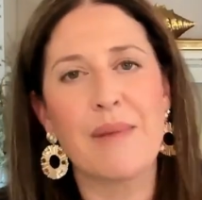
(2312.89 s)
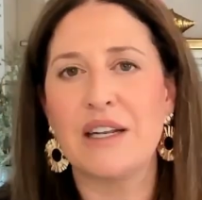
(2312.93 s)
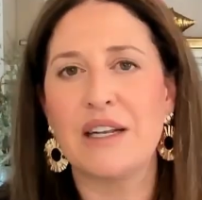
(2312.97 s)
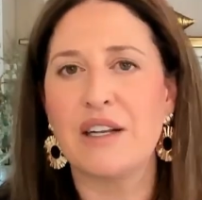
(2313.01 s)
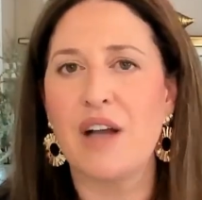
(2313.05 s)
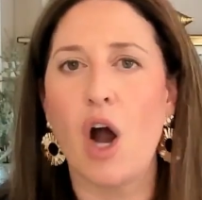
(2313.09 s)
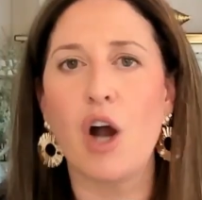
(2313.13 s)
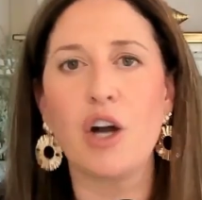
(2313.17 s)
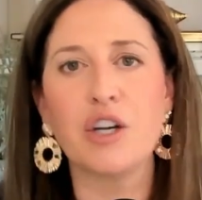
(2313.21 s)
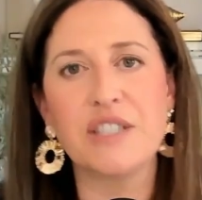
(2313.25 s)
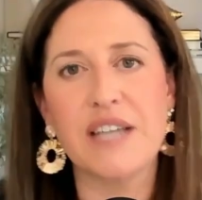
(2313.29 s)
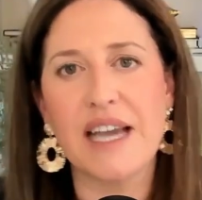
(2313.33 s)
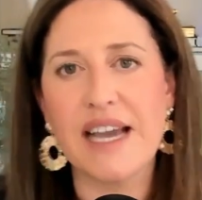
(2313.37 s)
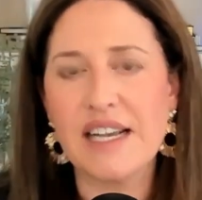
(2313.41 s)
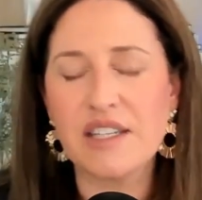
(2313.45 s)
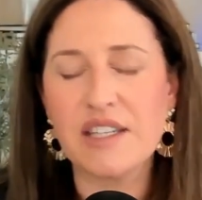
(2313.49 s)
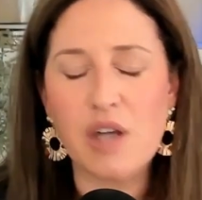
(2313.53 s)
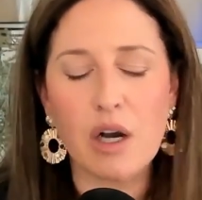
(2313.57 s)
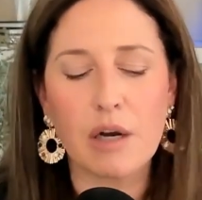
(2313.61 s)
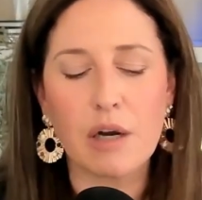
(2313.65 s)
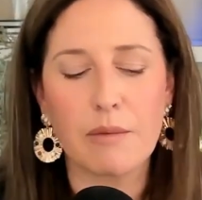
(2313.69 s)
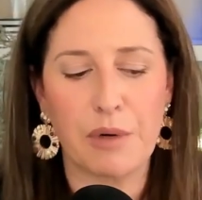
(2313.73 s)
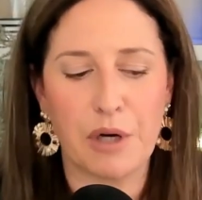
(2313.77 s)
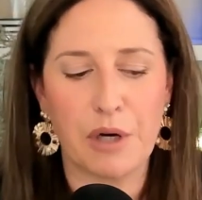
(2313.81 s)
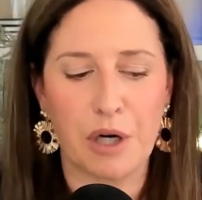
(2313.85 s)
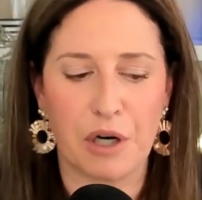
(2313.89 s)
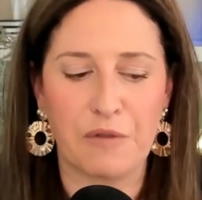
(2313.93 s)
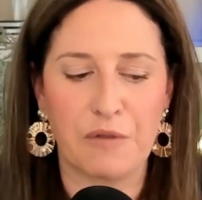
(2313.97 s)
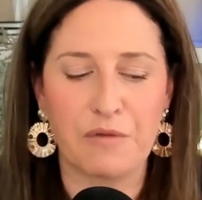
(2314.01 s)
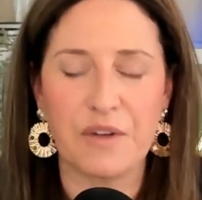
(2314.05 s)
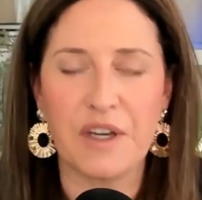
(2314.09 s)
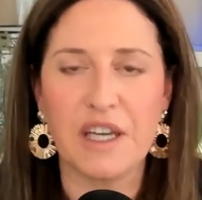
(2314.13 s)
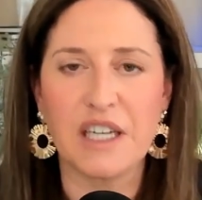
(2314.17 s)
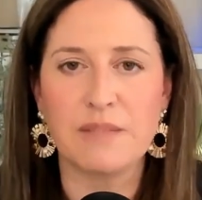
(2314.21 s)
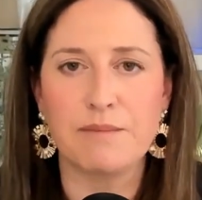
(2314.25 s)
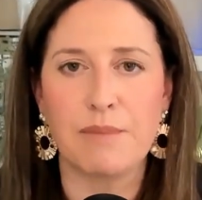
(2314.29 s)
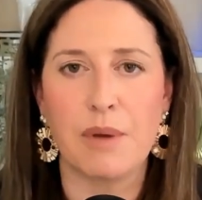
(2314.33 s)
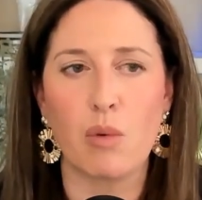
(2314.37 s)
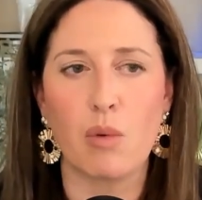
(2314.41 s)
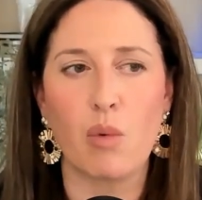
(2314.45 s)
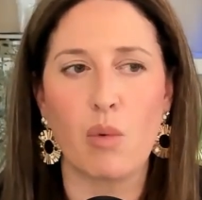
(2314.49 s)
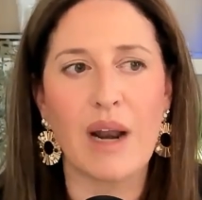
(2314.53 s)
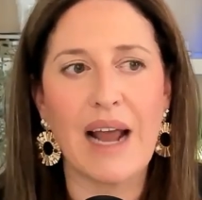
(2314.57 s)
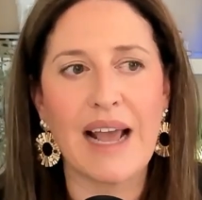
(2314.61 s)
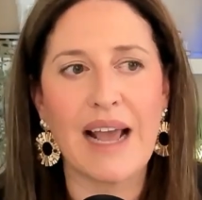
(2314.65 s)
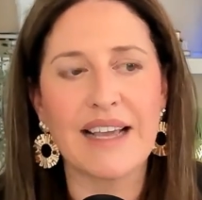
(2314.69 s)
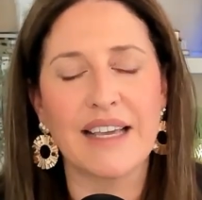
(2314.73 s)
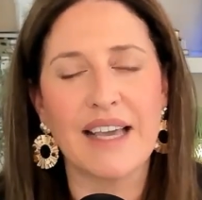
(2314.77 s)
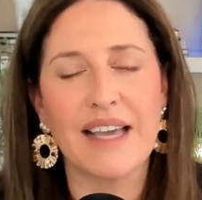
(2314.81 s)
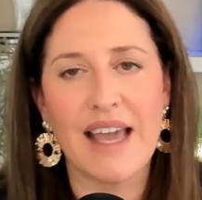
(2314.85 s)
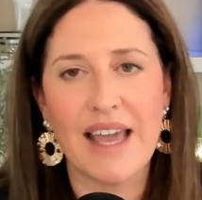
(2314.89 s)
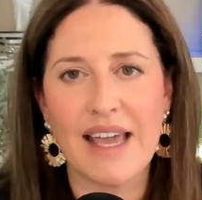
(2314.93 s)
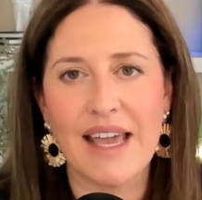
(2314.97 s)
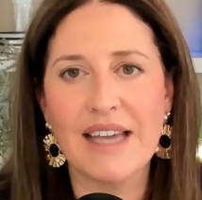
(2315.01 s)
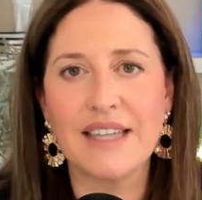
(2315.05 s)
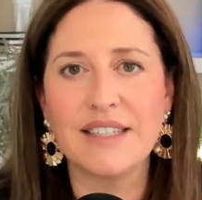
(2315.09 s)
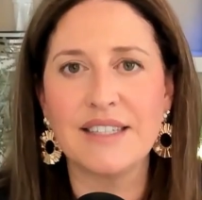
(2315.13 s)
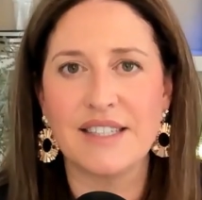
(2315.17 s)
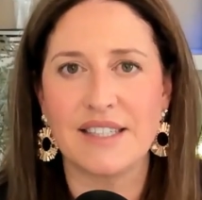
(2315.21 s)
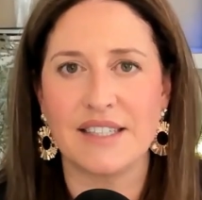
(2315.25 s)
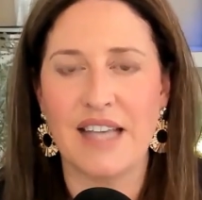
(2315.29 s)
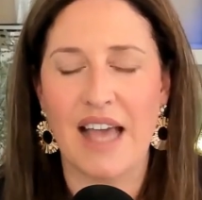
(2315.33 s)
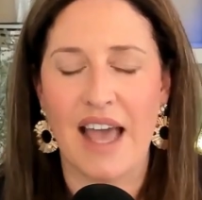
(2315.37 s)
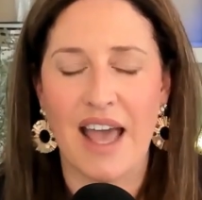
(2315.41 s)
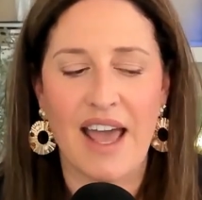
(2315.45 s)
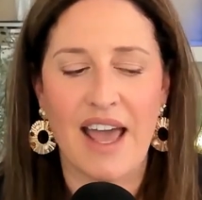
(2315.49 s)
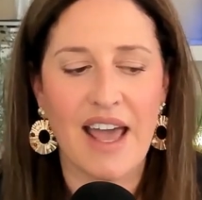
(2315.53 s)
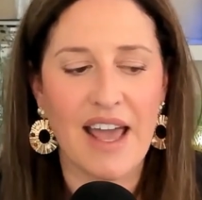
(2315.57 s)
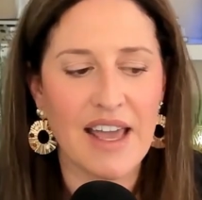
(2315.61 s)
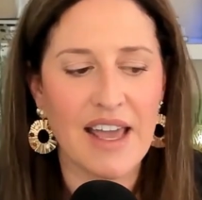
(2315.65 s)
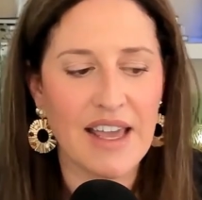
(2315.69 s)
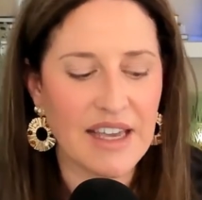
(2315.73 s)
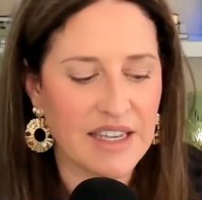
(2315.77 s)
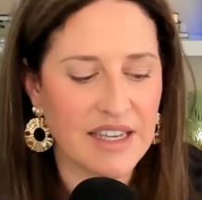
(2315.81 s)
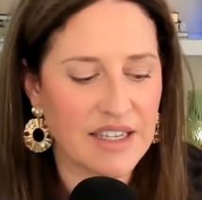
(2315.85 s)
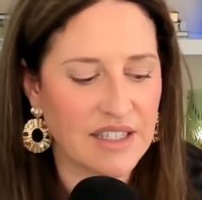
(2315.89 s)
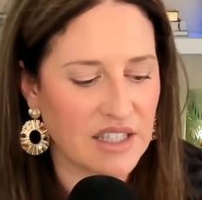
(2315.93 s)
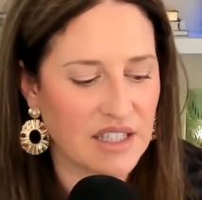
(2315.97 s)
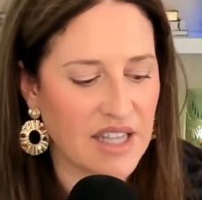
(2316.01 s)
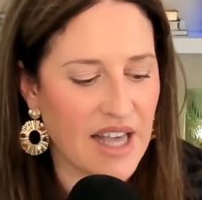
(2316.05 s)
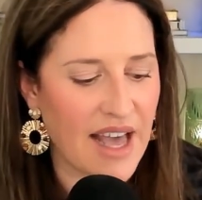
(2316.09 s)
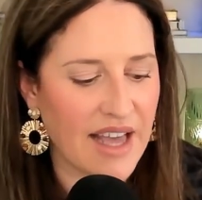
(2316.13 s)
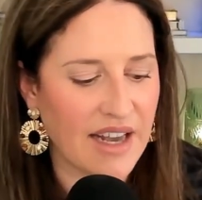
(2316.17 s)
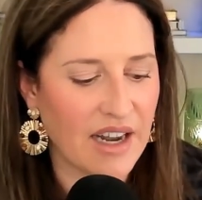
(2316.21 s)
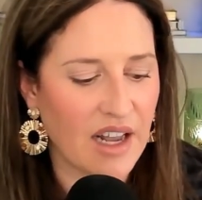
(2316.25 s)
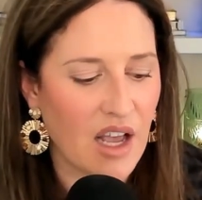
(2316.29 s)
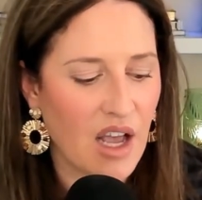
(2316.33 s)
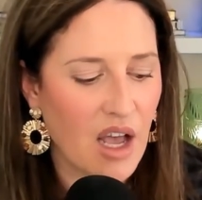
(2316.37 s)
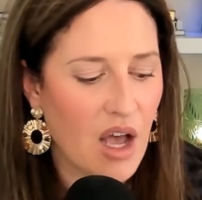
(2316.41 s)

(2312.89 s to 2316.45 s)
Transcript: Our days aren't perfect, but what I can say is that